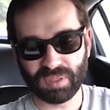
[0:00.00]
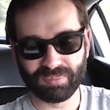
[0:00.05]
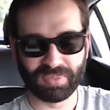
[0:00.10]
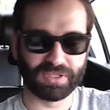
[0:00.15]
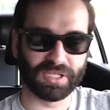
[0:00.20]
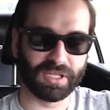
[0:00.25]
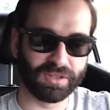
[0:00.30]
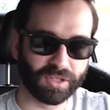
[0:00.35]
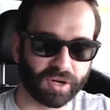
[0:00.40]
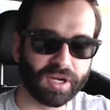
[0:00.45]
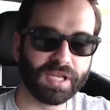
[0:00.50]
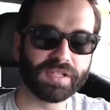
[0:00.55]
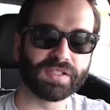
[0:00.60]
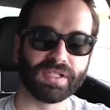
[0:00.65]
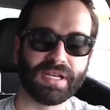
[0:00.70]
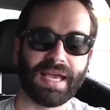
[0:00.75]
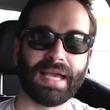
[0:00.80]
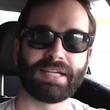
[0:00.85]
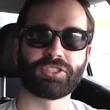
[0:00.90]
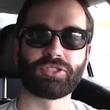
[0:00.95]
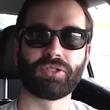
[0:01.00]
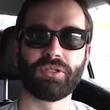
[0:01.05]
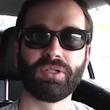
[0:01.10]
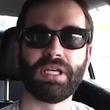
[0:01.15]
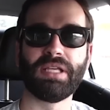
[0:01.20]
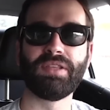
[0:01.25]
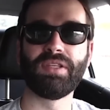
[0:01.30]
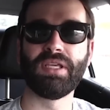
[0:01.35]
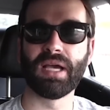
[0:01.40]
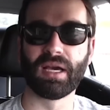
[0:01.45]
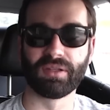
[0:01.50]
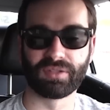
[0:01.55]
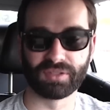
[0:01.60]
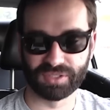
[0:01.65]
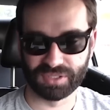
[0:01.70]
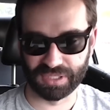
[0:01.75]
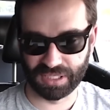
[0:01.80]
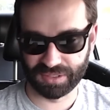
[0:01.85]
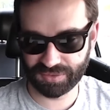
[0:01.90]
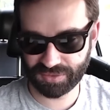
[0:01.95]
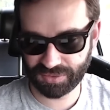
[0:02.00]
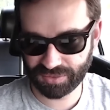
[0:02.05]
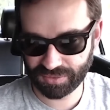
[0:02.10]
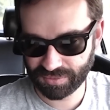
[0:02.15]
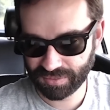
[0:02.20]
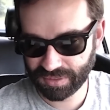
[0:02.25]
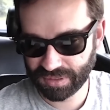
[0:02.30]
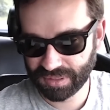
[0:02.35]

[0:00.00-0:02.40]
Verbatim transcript: but then there is natural in the other sense.